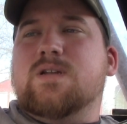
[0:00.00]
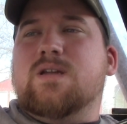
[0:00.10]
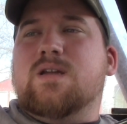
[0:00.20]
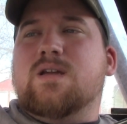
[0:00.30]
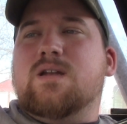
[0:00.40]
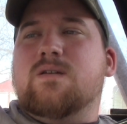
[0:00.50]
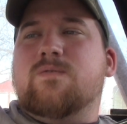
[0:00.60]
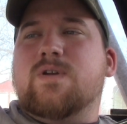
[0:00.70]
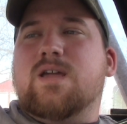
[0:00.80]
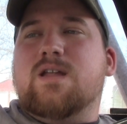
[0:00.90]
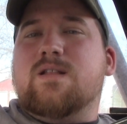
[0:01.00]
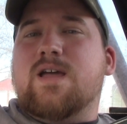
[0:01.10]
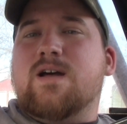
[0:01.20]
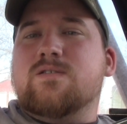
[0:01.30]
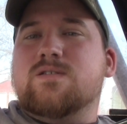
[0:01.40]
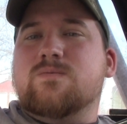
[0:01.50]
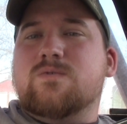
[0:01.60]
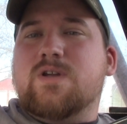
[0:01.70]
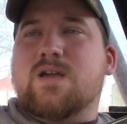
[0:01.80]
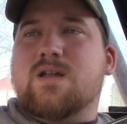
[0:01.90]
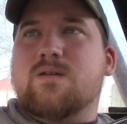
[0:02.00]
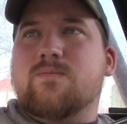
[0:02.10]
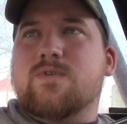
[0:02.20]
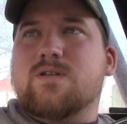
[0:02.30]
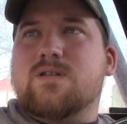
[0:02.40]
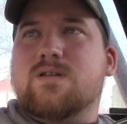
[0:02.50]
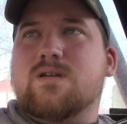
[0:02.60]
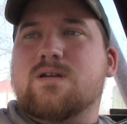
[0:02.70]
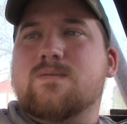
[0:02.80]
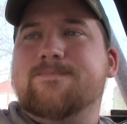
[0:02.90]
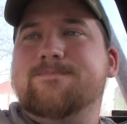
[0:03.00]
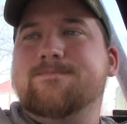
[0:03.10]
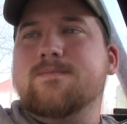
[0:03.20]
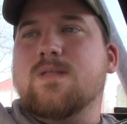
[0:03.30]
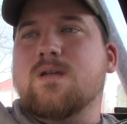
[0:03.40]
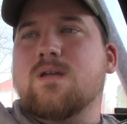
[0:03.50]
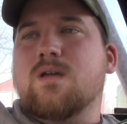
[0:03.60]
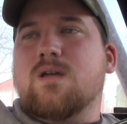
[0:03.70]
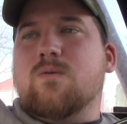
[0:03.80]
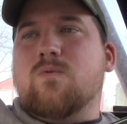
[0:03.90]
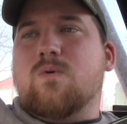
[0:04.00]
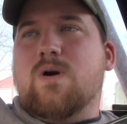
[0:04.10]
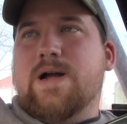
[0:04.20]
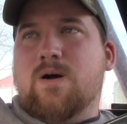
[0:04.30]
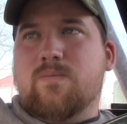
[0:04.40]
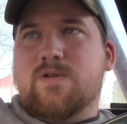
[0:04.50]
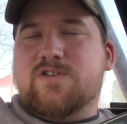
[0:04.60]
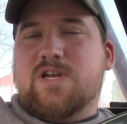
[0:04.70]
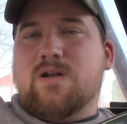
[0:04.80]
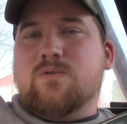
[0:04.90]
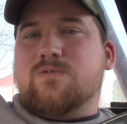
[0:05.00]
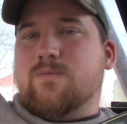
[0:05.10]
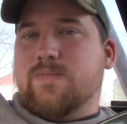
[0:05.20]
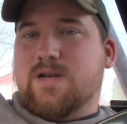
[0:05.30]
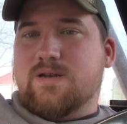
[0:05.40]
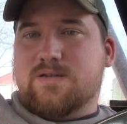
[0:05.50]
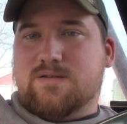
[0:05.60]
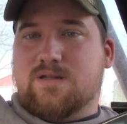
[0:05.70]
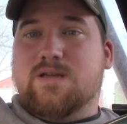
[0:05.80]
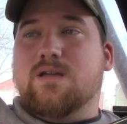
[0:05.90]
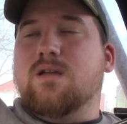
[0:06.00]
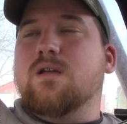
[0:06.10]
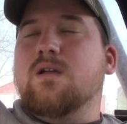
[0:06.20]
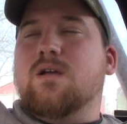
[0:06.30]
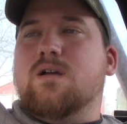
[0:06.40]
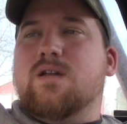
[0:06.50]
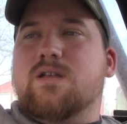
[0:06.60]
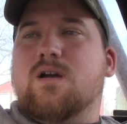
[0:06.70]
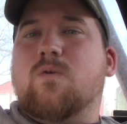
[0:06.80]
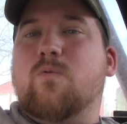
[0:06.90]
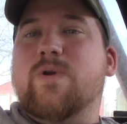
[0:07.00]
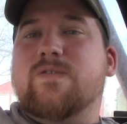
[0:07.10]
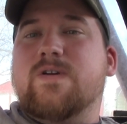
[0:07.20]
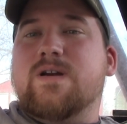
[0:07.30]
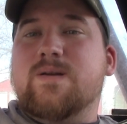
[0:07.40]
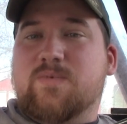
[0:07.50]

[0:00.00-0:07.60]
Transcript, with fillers: and if we can hit a thousand we'll get it but uh, will help the channel tremendously and y'all will be very